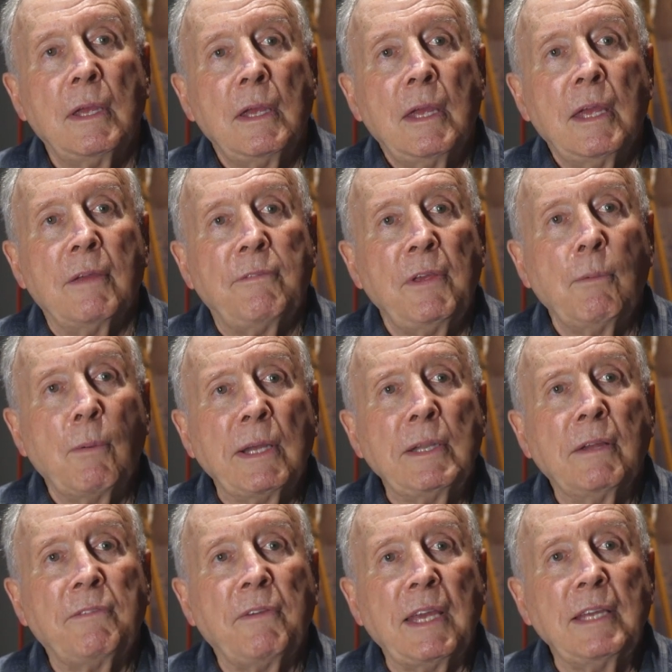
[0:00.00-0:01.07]
If he won
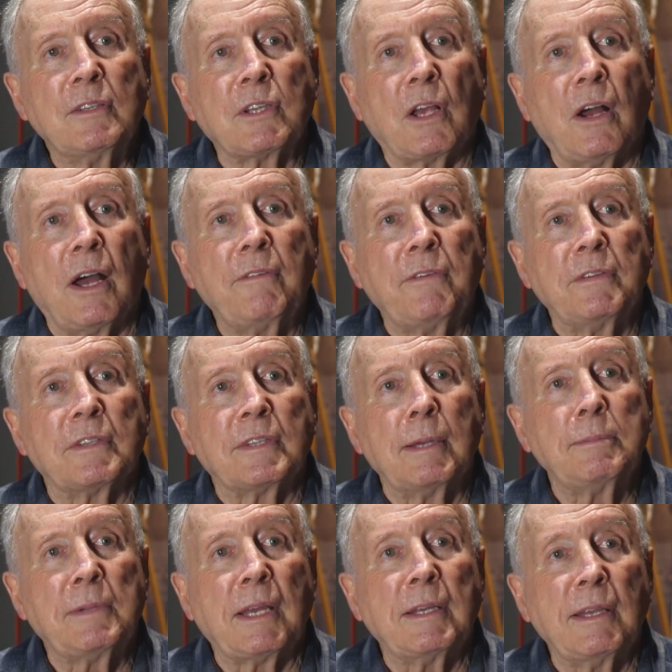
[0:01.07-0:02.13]
the face-off, and
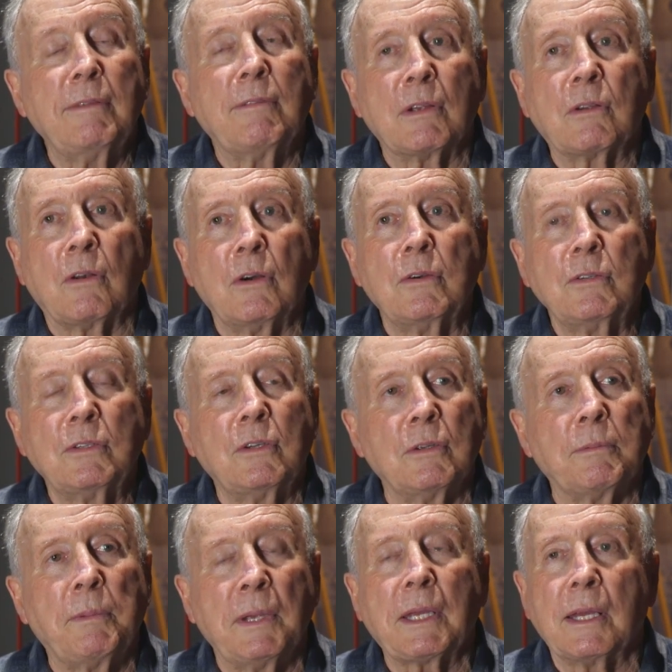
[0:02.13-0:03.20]
sometimes even close to
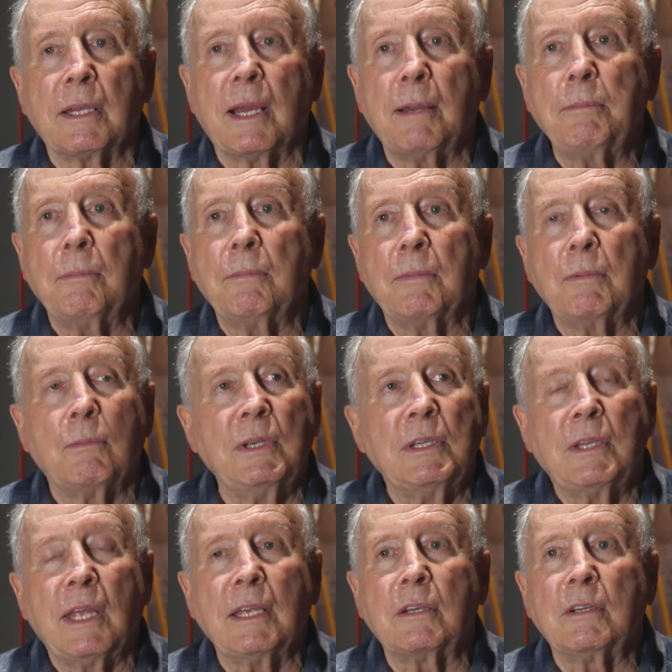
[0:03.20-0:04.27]
pick it up, we
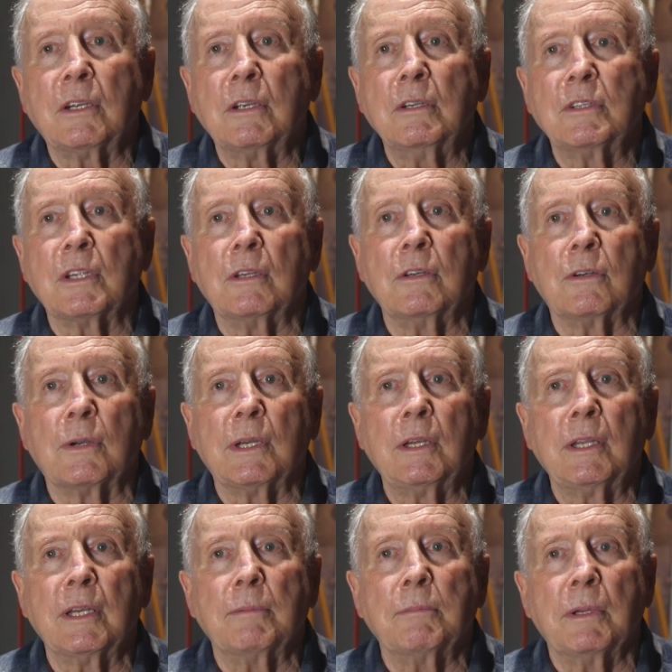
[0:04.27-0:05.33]
take turns on
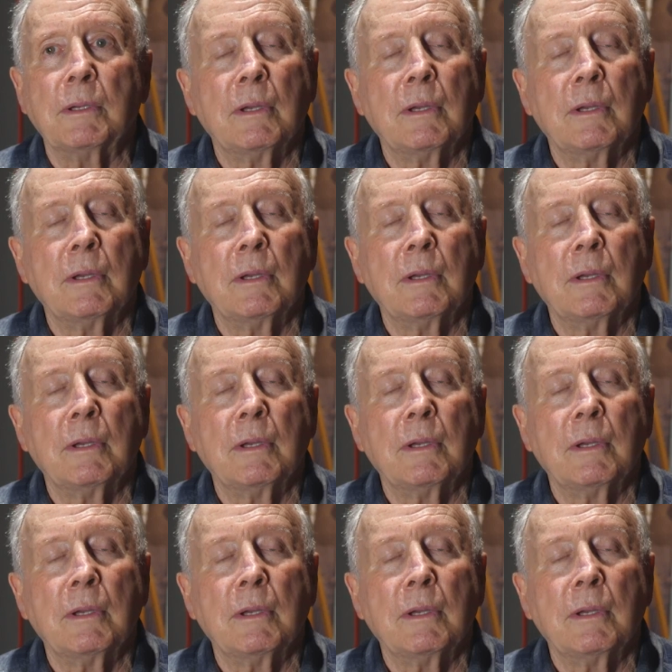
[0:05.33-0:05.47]
drilling him.